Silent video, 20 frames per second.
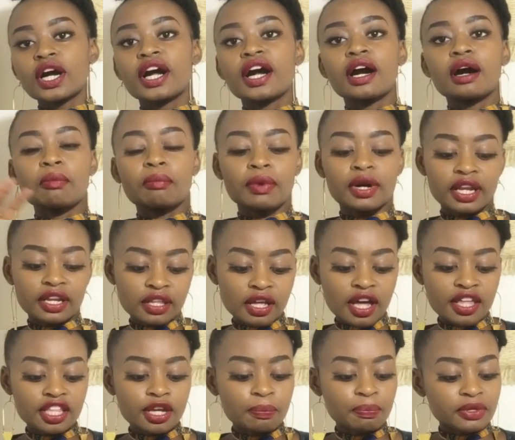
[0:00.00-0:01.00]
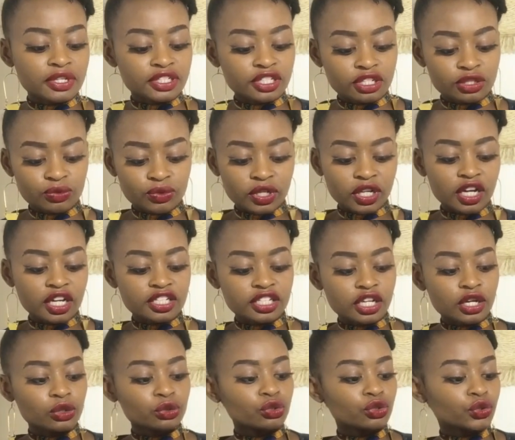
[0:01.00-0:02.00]
um, other pieces we cut
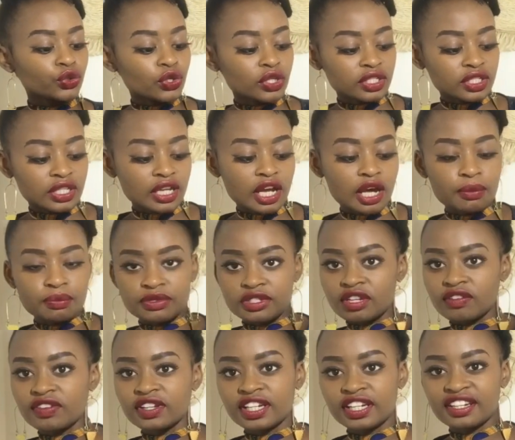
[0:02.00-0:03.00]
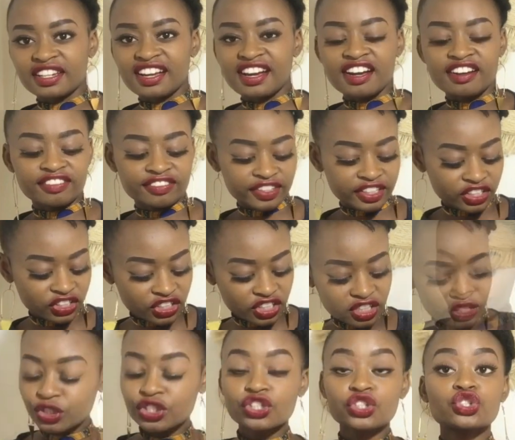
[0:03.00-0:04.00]
out which was um, seven and a half inches
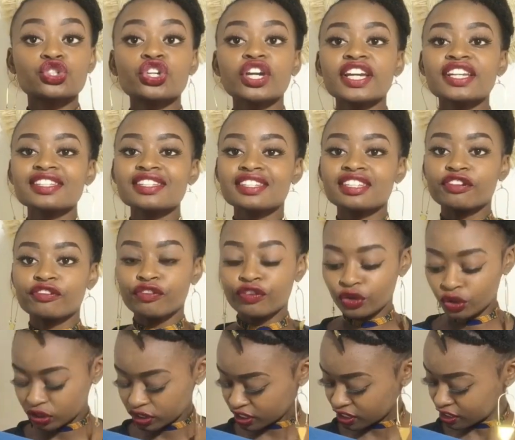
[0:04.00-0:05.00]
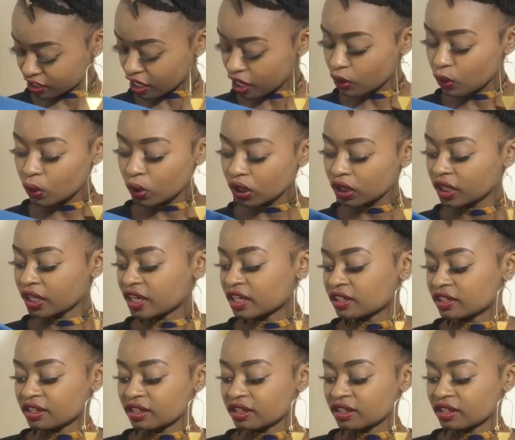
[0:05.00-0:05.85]
which joins the front circle and